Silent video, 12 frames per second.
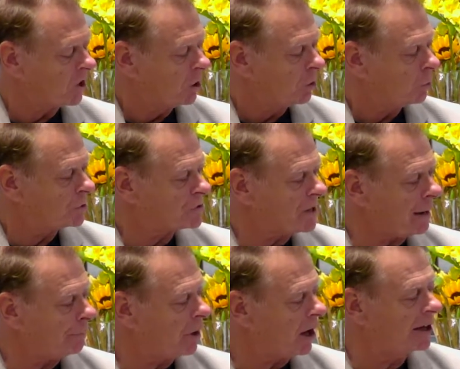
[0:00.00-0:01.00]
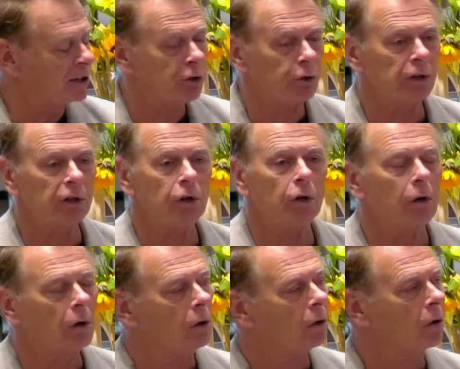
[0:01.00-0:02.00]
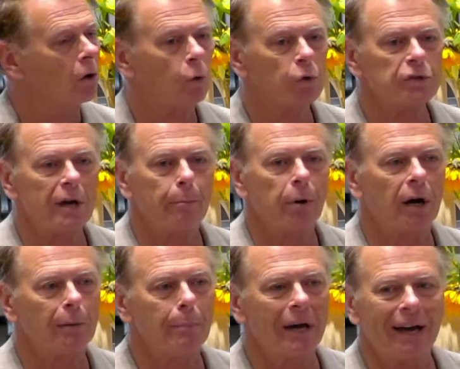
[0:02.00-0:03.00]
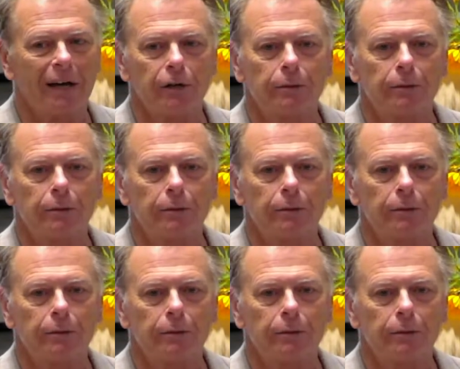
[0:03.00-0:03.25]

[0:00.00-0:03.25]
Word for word: was that pie good or was that pie bad?